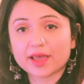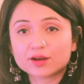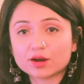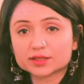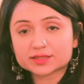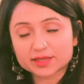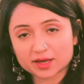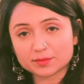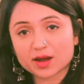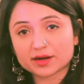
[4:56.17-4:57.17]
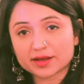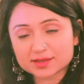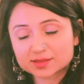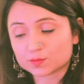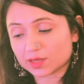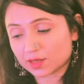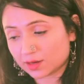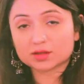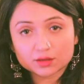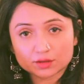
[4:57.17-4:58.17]
I got the second part as well,
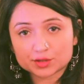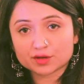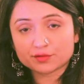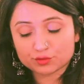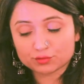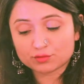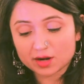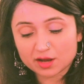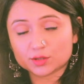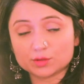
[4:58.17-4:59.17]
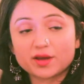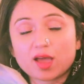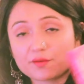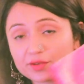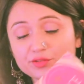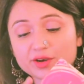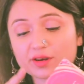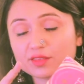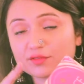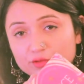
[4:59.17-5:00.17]
The Curse of True Love, though I haven't read
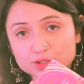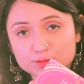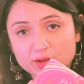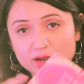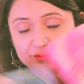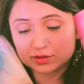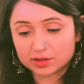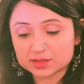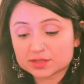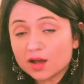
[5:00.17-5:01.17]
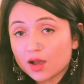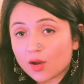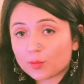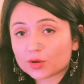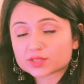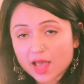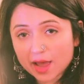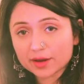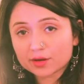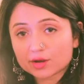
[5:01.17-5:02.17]
the first part for this because
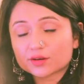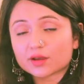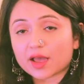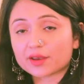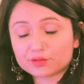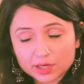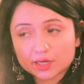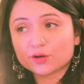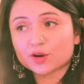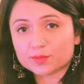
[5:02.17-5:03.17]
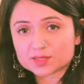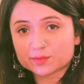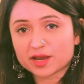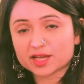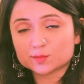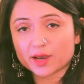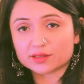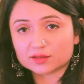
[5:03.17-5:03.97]
I really got mesmerized by the